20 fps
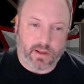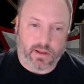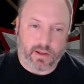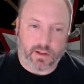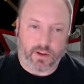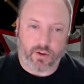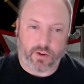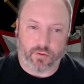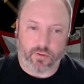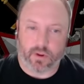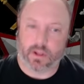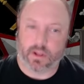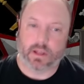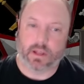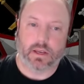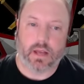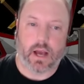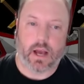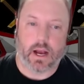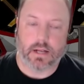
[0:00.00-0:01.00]
You're really
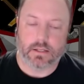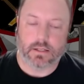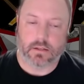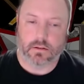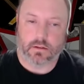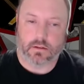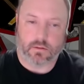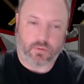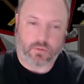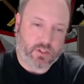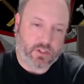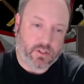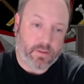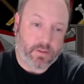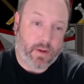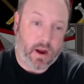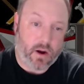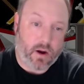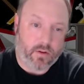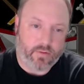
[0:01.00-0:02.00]
not, which is the
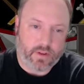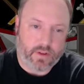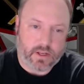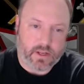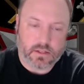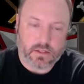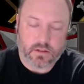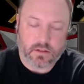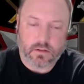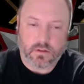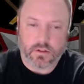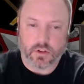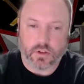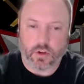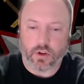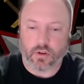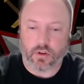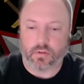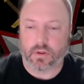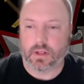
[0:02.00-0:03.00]
power fist, so
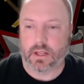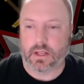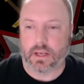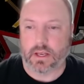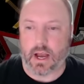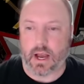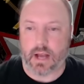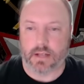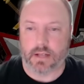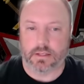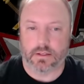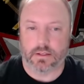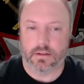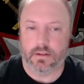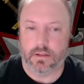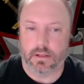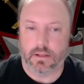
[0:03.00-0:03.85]
you're really not